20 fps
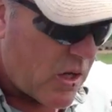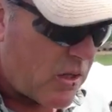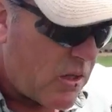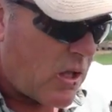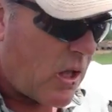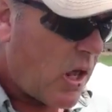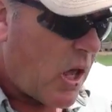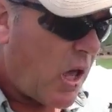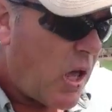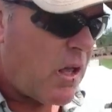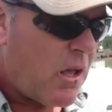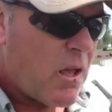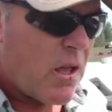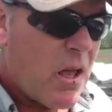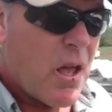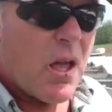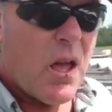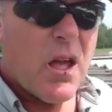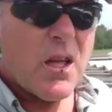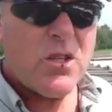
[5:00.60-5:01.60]
in today.
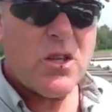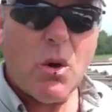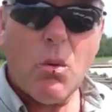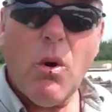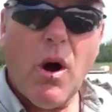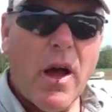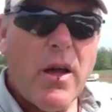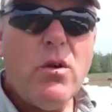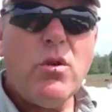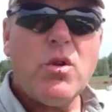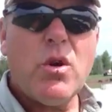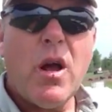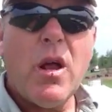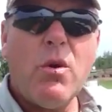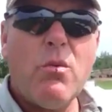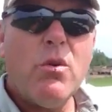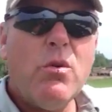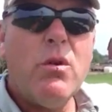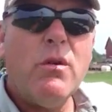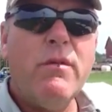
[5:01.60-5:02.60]
Say, why are you trying to
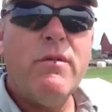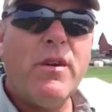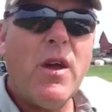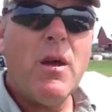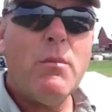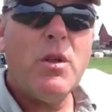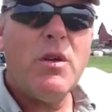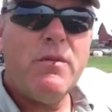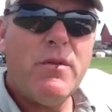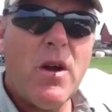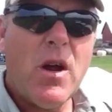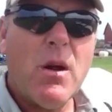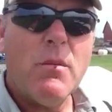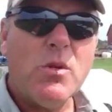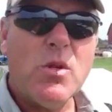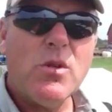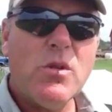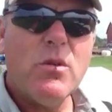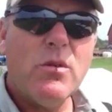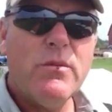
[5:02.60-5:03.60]
ruin family
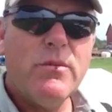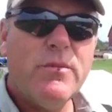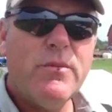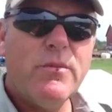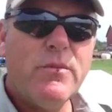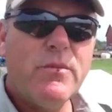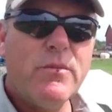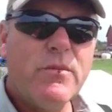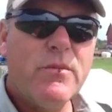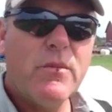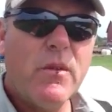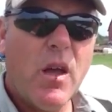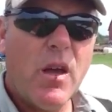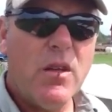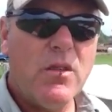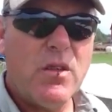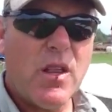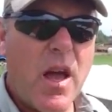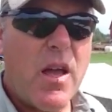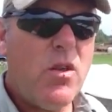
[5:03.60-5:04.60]
farms?
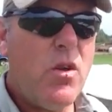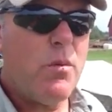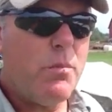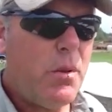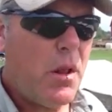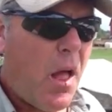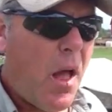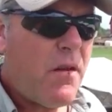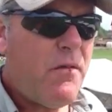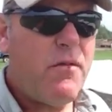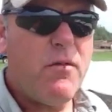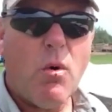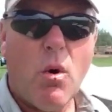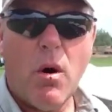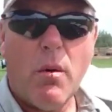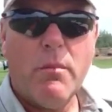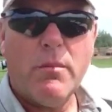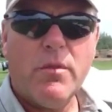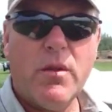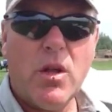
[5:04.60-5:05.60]
Is that your
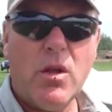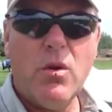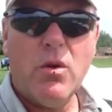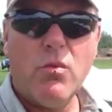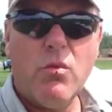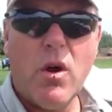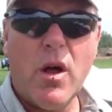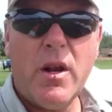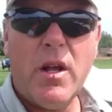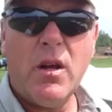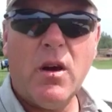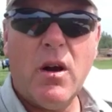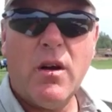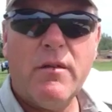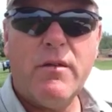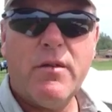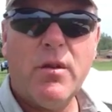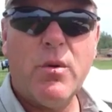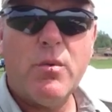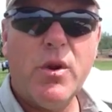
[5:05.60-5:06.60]
platform that you're running on
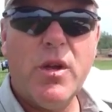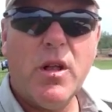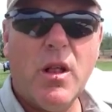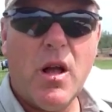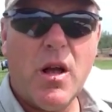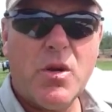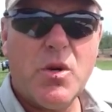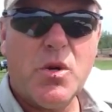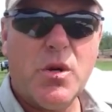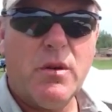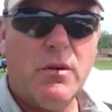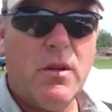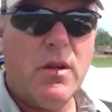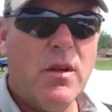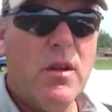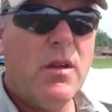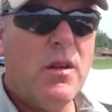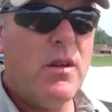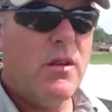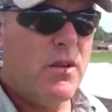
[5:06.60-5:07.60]
for the reelection?
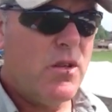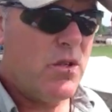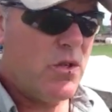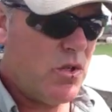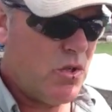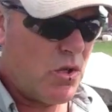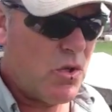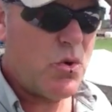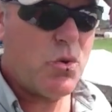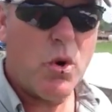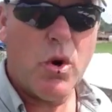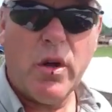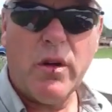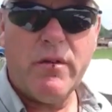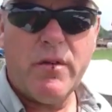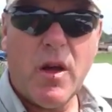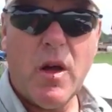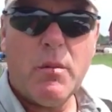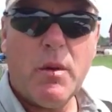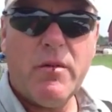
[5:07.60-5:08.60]
Destroying
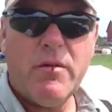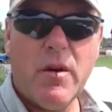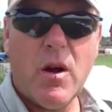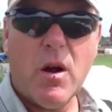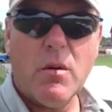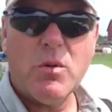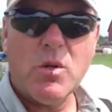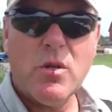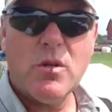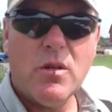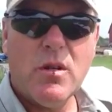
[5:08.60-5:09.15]
family farms.